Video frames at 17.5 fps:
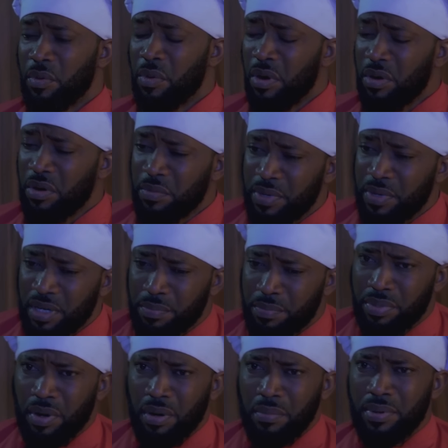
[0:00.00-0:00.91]
What could be
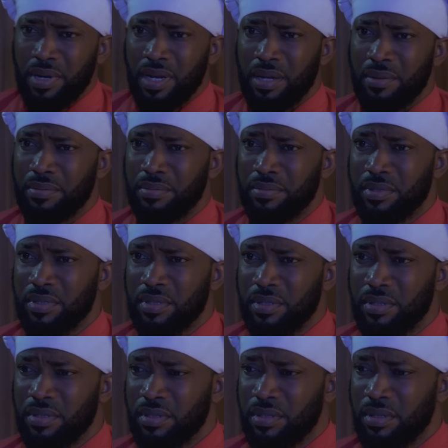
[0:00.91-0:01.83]
the problem?
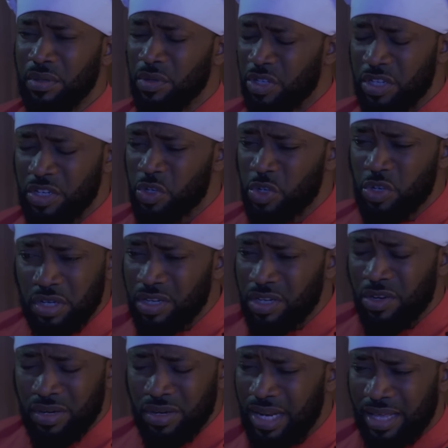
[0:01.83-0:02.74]
You know, she's
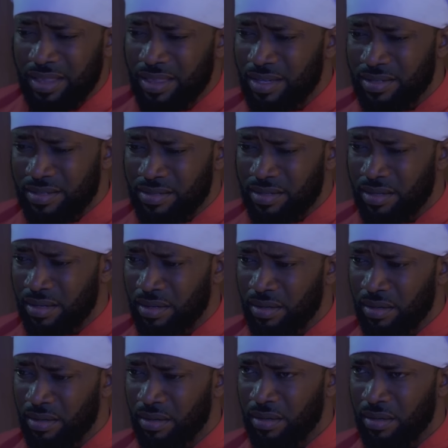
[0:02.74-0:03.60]
usually not like this.